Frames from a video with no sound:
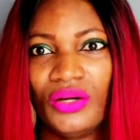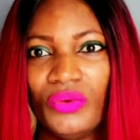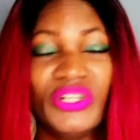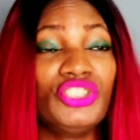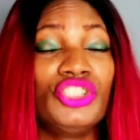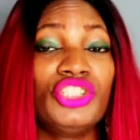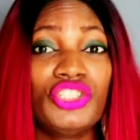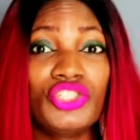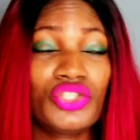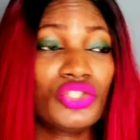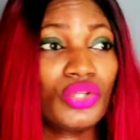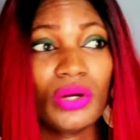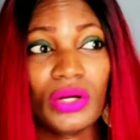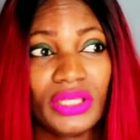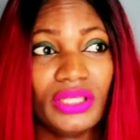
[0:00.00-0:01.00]
When she's
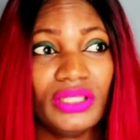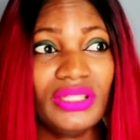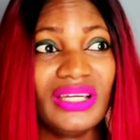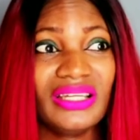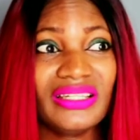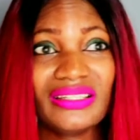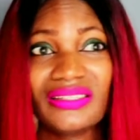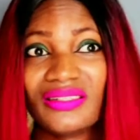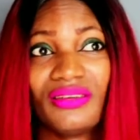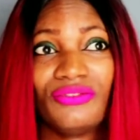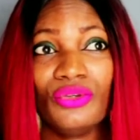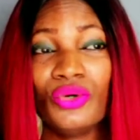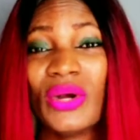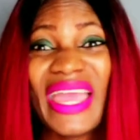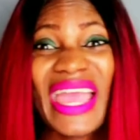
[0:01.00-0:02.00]
talking in an
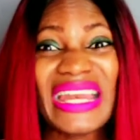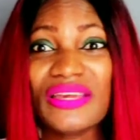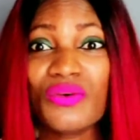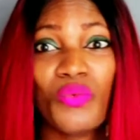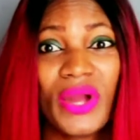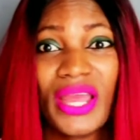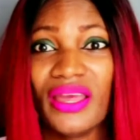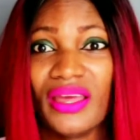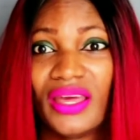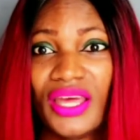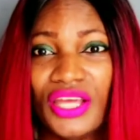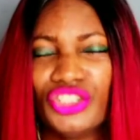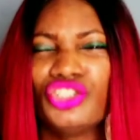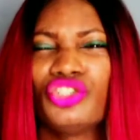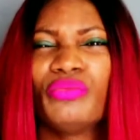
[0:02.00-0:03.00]
interview or anywhere,
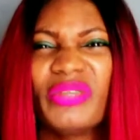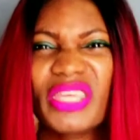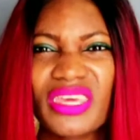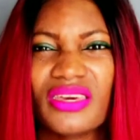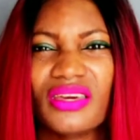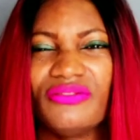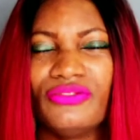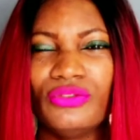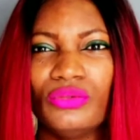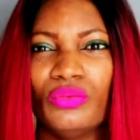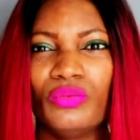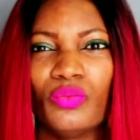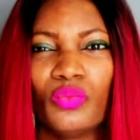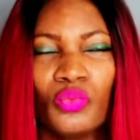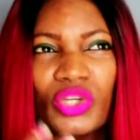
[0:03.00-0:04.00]
she should be careful
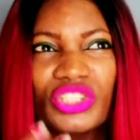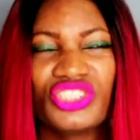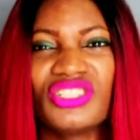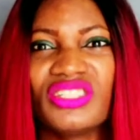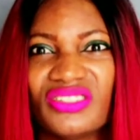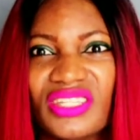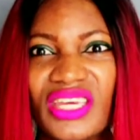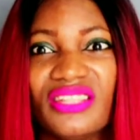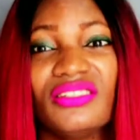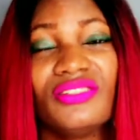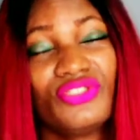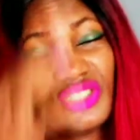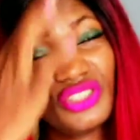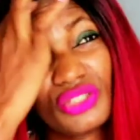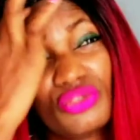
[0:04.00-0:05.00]
what she says. If
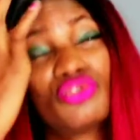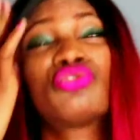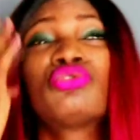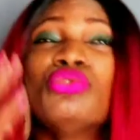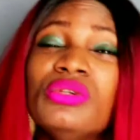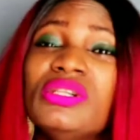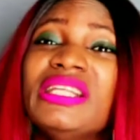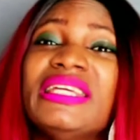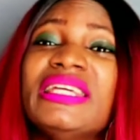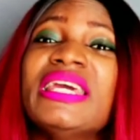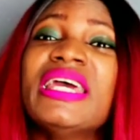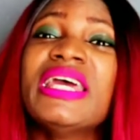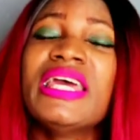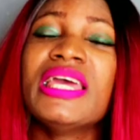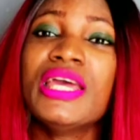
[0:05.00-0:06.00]
she truly
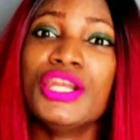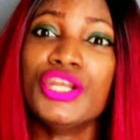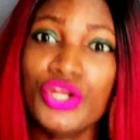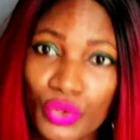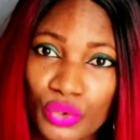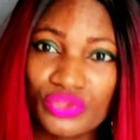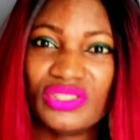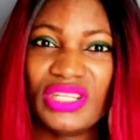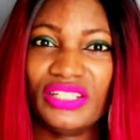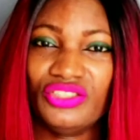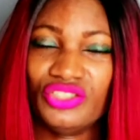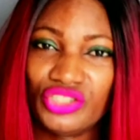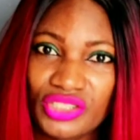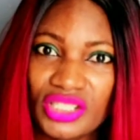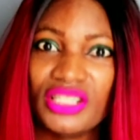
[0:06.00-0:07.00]
knows that
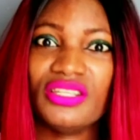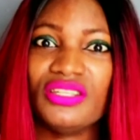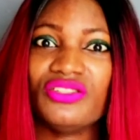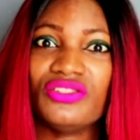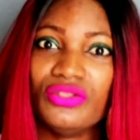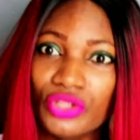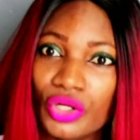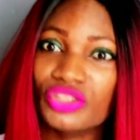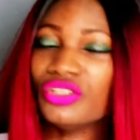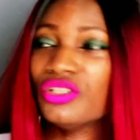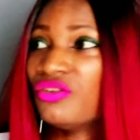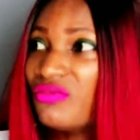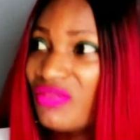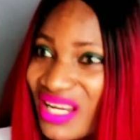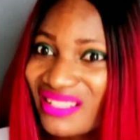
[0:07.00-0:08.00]
she is not
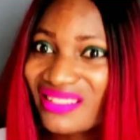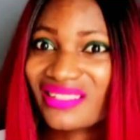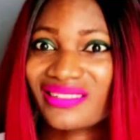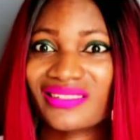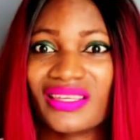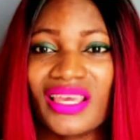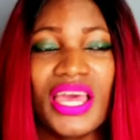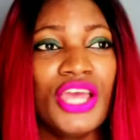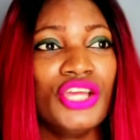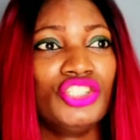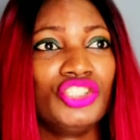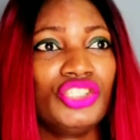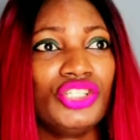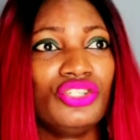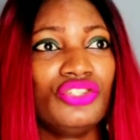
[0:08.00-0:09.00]
a racist,
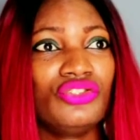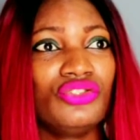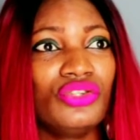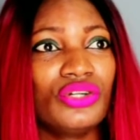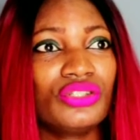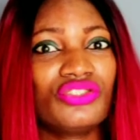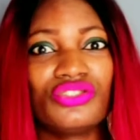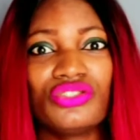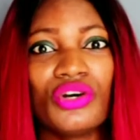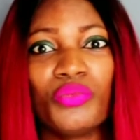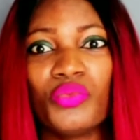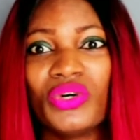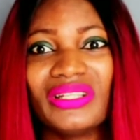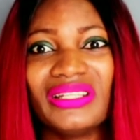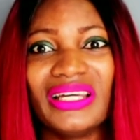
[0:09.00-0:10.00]
she is not
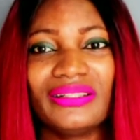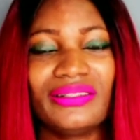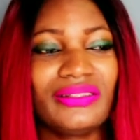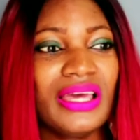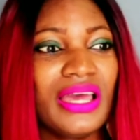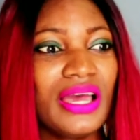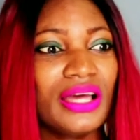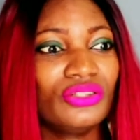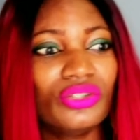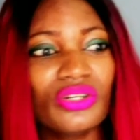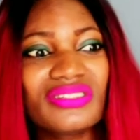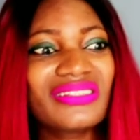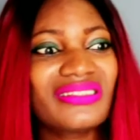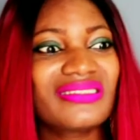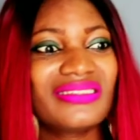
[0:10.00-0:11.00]
someone that
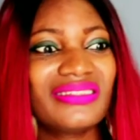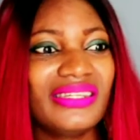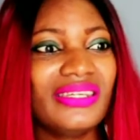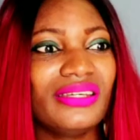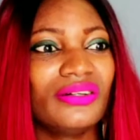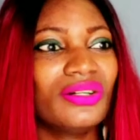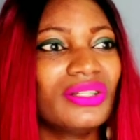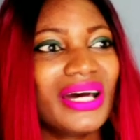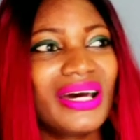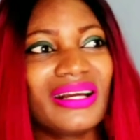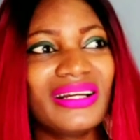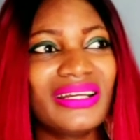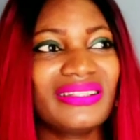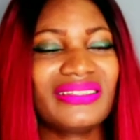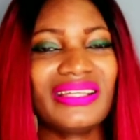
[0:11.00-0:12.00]
doesn't see
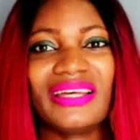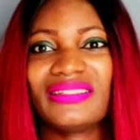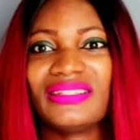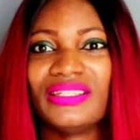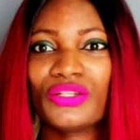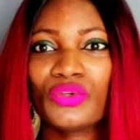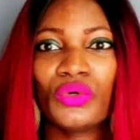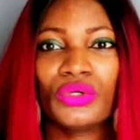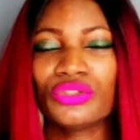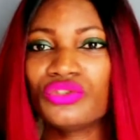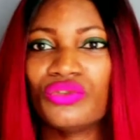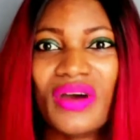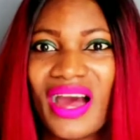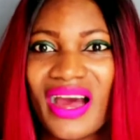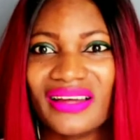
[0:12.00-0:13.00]
other race as equal
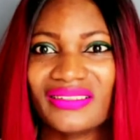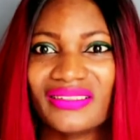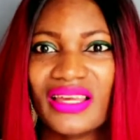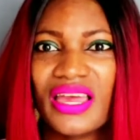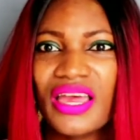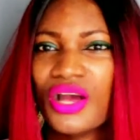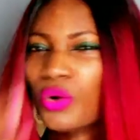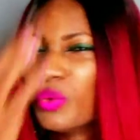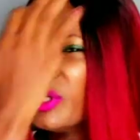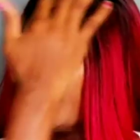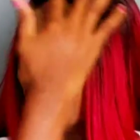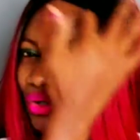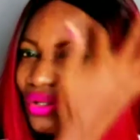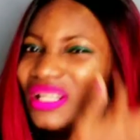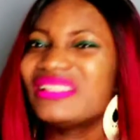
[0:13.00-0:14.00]
to hers. We
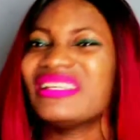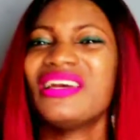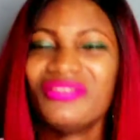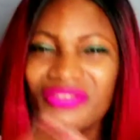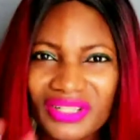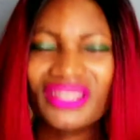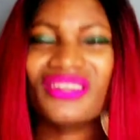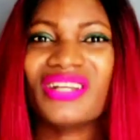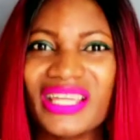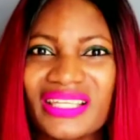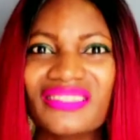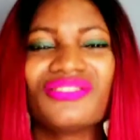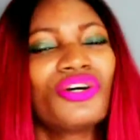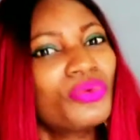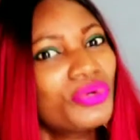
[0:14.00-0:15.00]
know that every
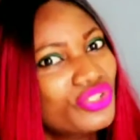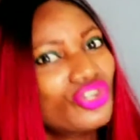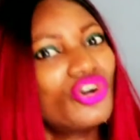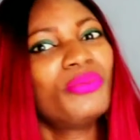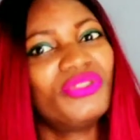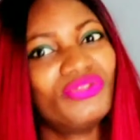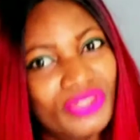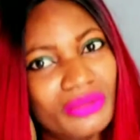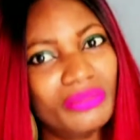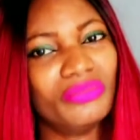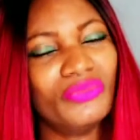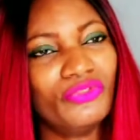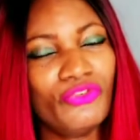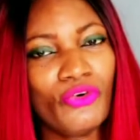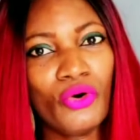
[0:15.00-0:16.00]
race is always coming for
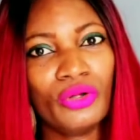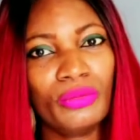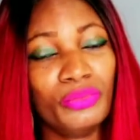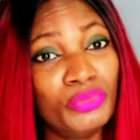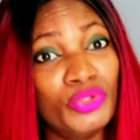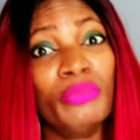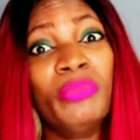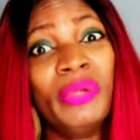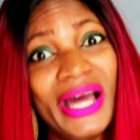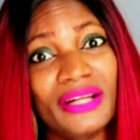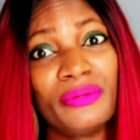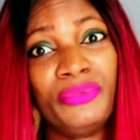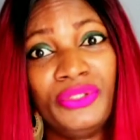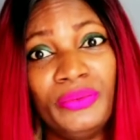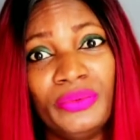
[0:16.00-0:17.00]
the
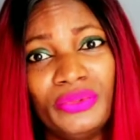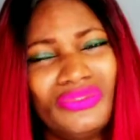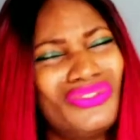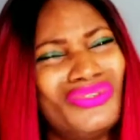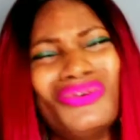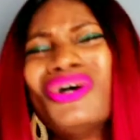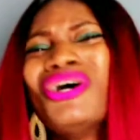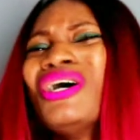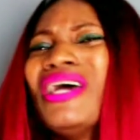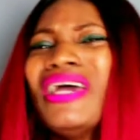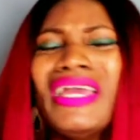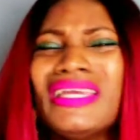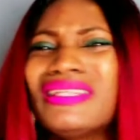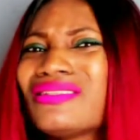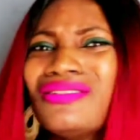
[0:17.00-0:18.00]
black people. So
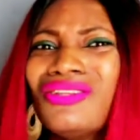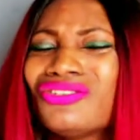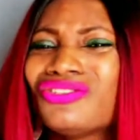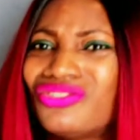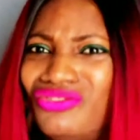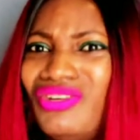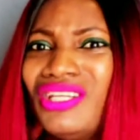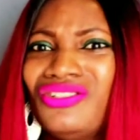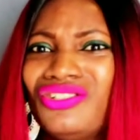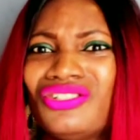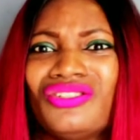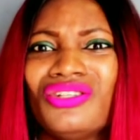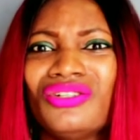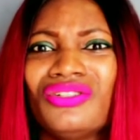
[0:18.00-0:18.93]
it's not strange.